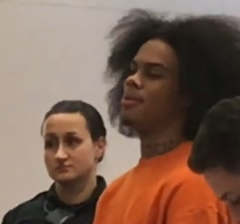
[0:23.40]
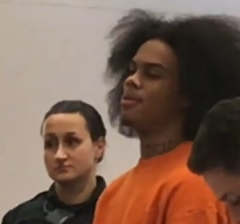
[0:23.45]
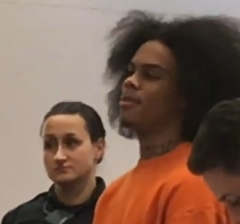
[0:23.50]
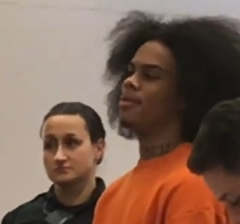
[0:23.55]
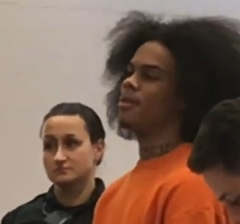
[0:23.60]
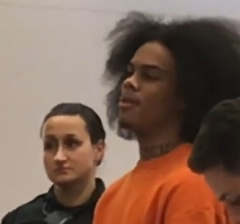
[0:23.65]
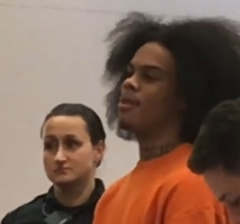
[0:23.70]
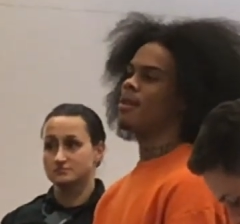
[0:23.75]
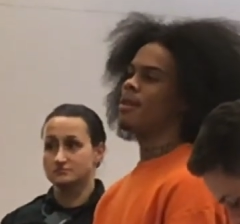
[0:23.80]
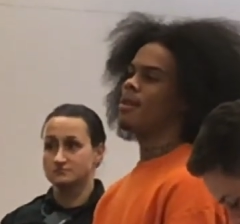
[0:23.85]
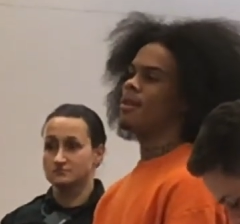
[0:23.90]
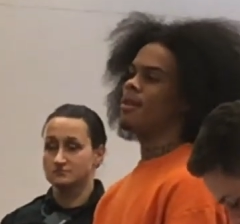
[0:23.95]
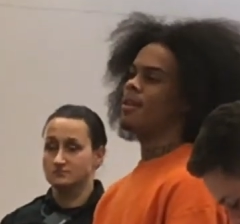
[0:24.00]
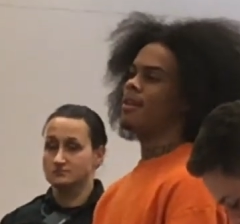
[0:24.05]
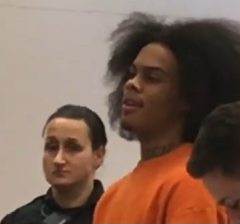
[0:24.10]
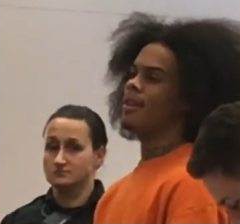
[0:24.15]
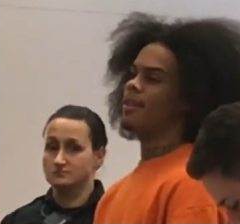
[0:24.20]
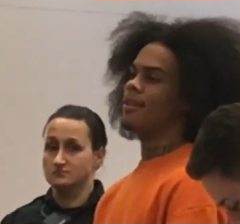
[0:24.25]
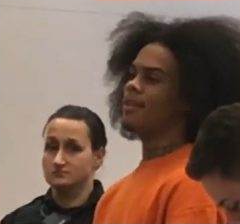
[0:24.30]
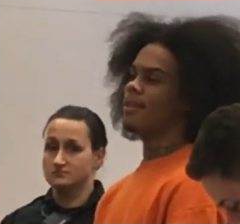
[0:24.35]
Speaker 1: but
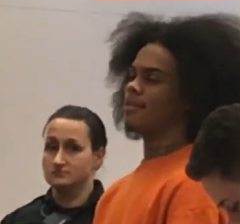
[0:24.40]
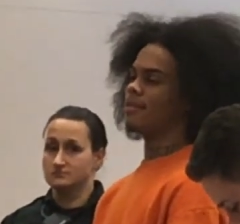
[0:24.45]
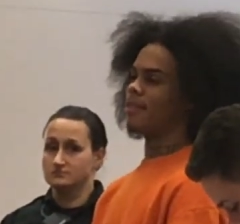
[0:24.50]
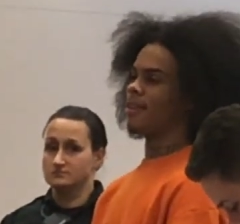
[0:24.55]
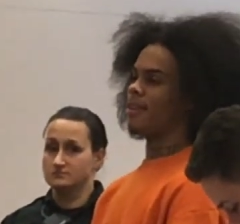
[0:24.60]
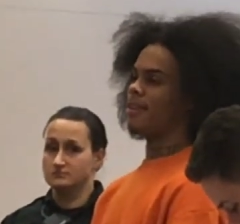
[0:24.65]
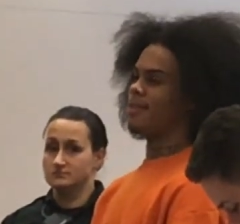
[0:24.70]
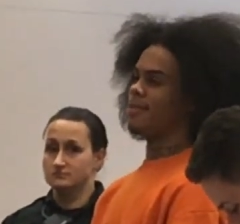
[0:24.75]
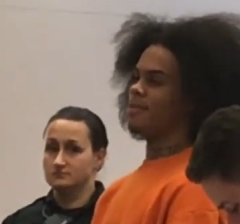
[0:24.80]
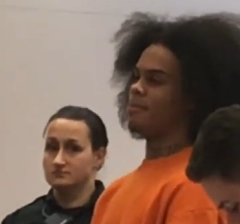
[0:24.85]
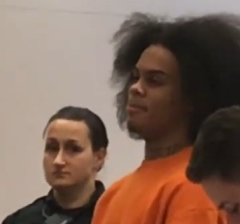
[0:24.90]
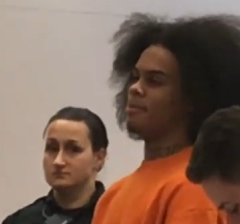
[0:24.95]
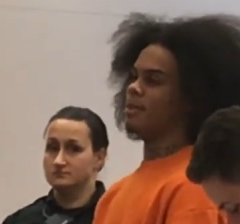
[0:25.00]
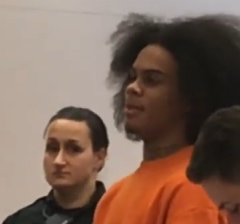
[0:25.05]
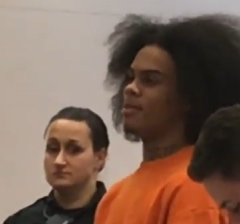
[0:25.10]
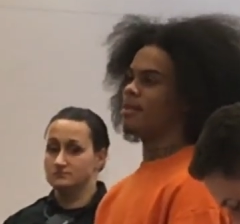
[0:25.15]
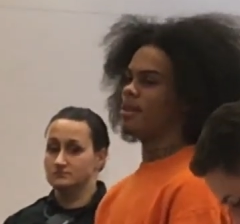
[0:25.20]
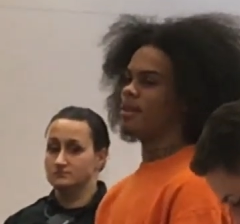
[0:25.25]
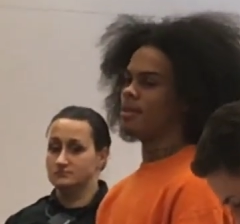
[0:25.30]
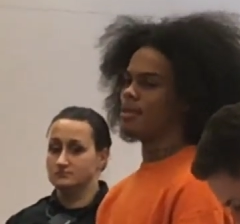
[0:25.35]
it ain't like
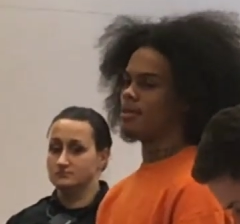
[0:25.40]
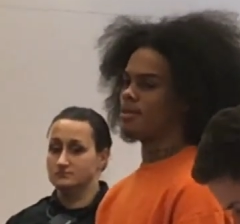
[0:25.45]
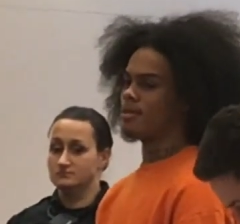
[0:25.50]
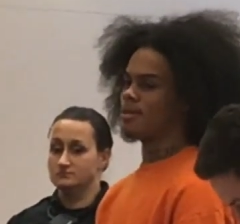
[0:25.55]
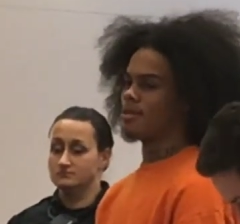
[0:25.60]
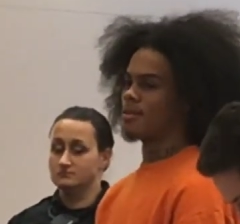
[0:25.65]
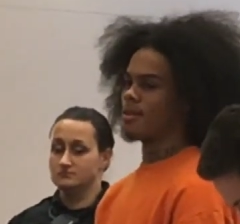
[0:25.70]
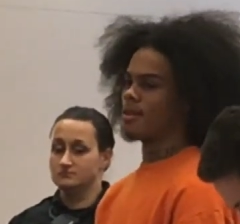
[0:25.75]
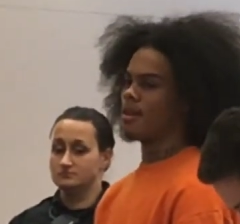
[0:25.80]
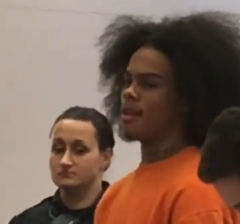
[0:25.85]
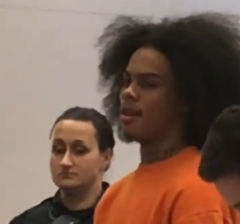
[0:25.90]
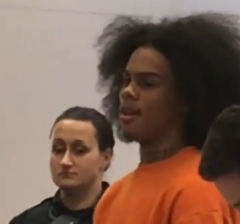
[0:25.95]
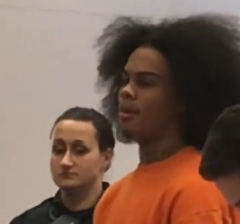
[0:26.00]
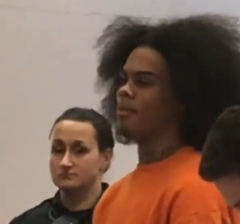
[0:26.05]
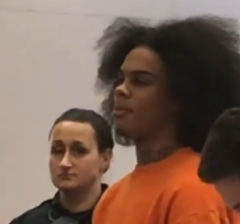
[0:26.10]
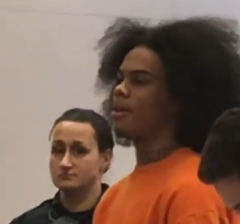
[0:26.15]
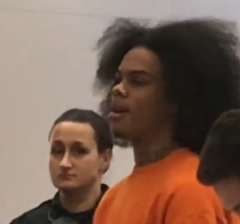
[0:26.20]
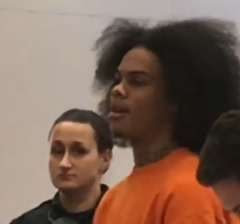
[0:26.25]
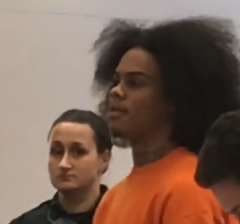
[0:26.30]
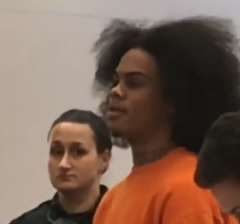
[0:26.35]
because
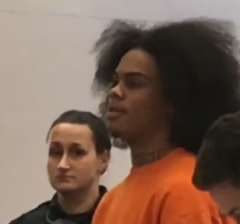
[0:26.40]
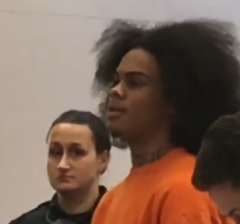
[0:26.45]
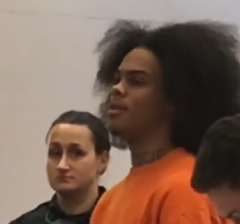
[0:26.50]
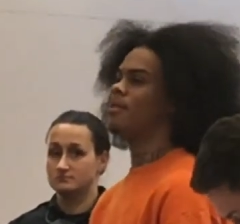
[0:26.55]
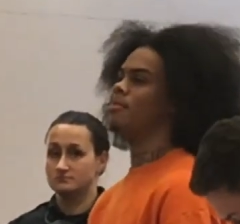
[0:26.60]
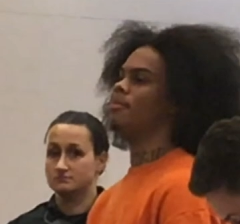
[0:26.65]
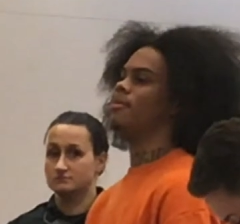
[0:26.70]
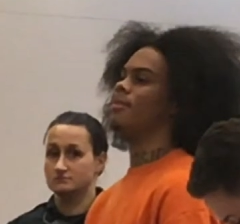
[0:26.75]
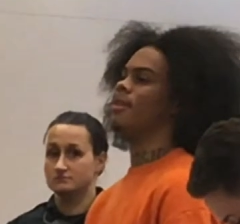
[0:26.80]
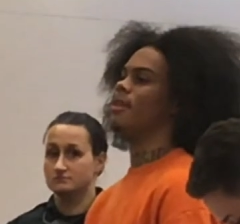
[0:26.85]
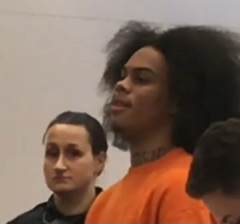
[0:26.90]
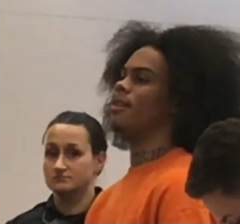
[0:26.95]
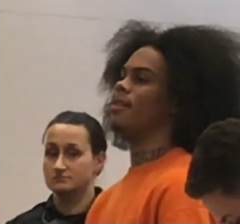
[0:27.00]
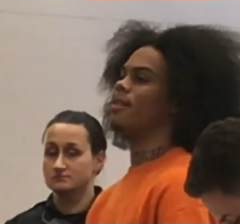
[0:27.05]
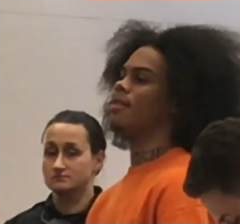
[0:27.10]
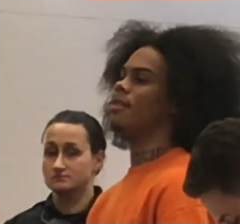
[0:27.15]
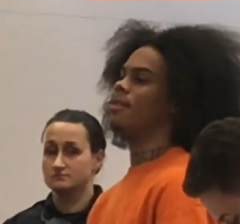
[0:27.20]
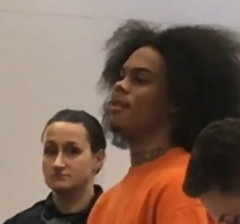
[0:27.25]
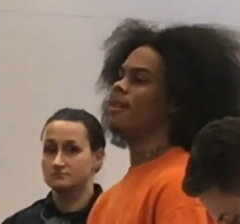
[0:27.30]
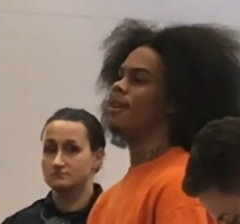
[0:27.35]
I'm locked up that
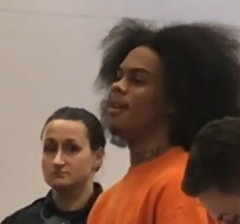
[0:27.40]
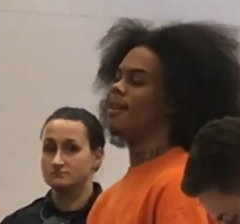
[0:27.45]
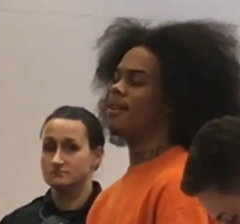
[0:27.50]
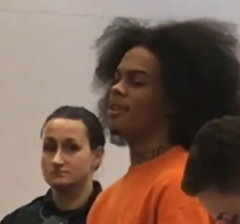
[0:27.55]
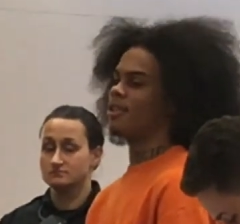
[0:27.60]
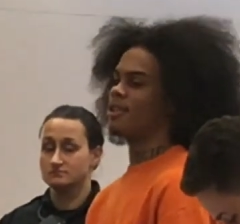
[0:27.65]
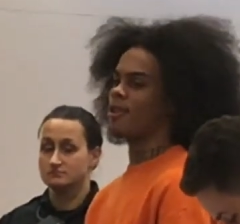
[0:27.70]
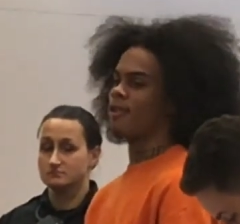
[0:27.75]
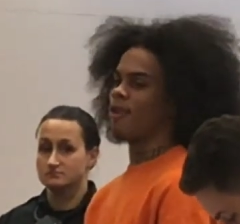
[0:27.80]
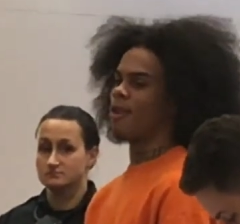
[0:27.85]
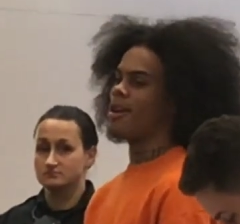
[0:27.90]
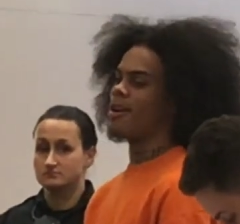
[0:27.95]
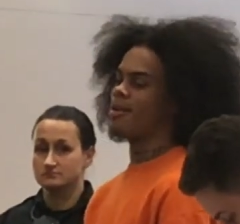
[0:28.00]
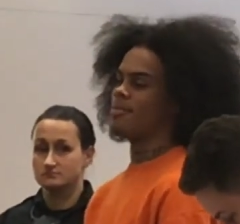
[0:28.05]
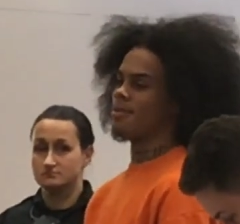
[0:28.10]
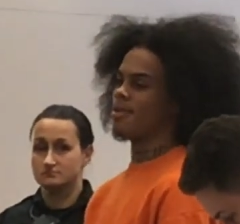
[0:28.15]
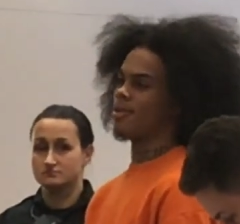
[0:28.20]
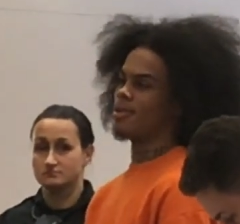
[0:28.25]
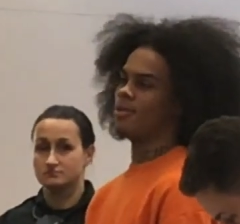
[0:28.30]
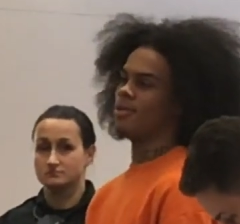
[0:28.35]

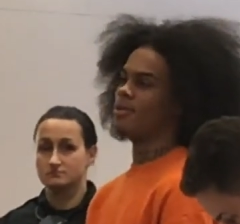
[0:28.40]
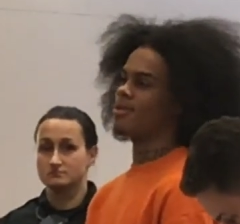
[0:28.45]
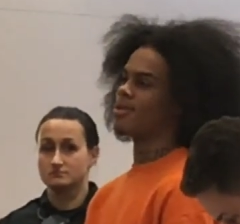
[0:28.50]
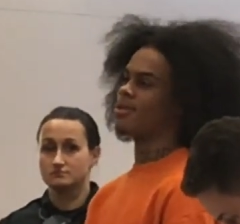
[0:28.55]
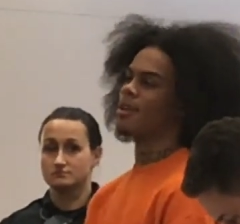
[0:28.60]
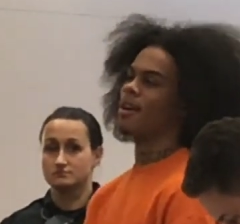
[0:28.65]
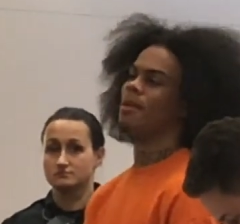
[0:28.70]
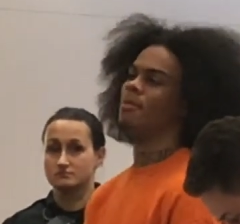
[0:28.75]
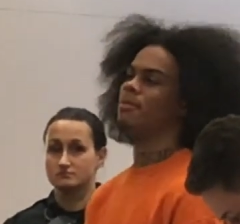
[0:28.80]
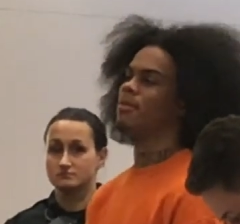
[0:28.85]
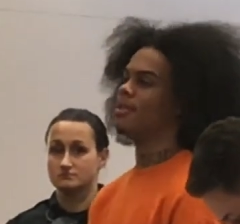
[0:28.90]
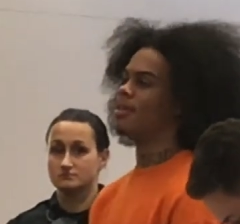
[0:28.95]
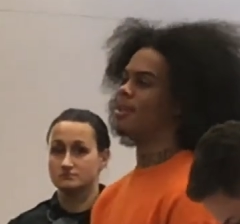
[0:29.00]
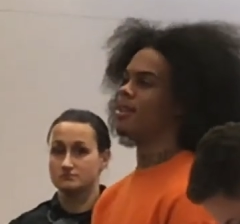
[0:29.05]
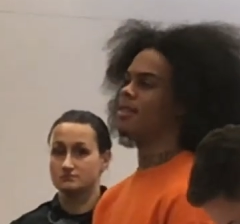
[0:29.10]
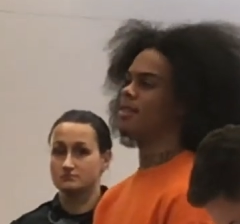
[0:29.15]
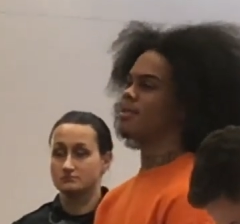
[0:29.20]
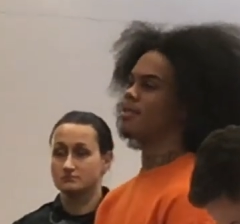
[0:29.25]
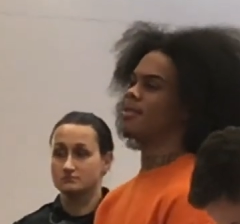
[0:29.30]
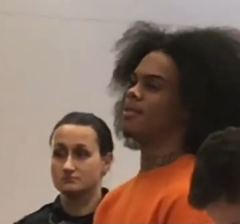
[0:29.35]
crimes is going to stop in
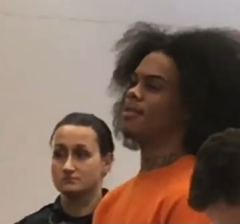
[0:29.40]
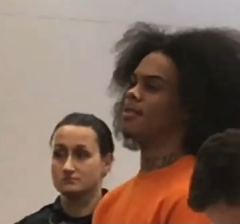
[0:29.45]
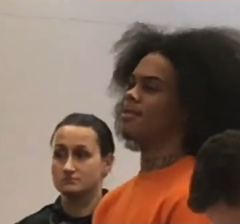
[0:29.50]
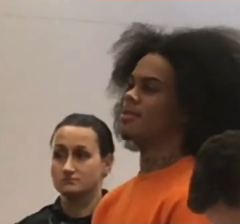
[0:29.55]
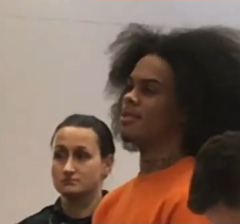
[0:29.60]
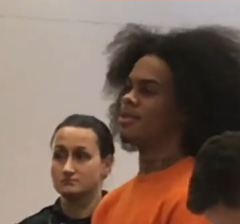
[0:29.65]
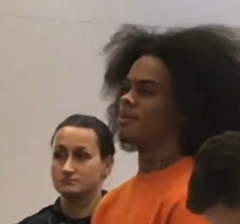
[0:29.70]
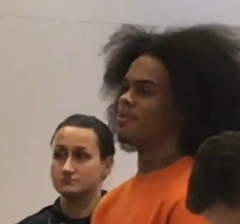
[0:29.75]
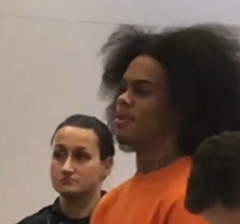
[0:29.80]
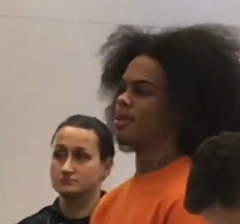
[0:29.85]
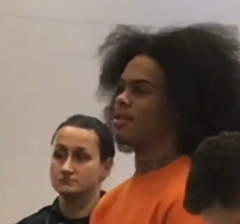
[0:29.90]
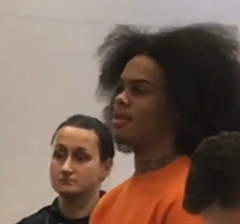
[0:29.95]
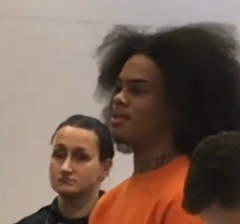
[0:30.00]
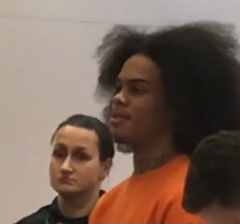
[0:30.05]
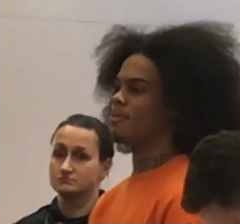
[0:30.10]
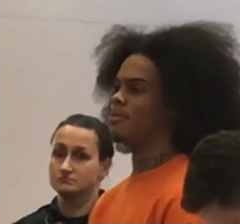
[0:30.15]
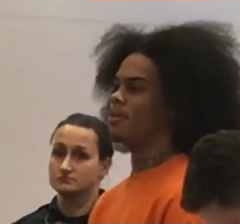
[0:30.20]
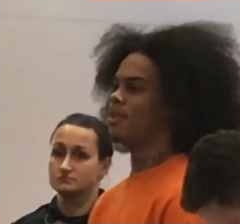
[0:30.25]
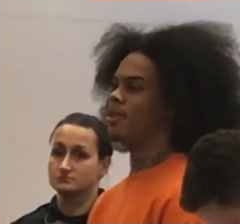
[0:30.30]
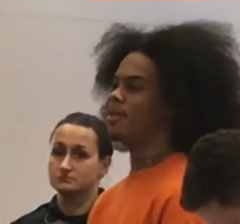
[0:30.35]
Atlantic City just because
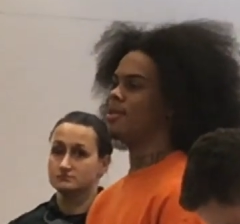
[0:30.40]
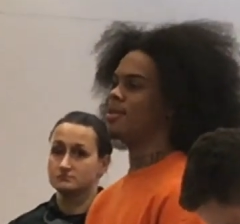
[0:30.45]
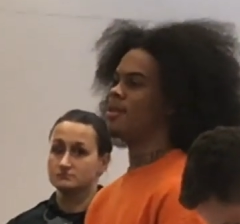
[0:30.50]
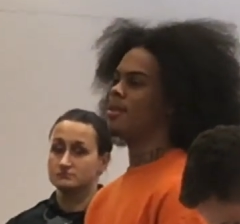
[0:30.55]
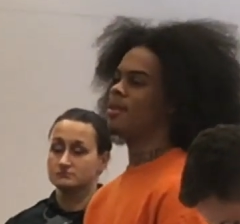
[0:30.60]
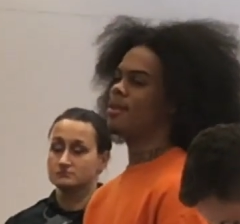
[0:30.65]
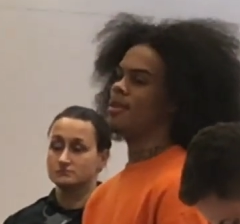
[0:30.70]
of me.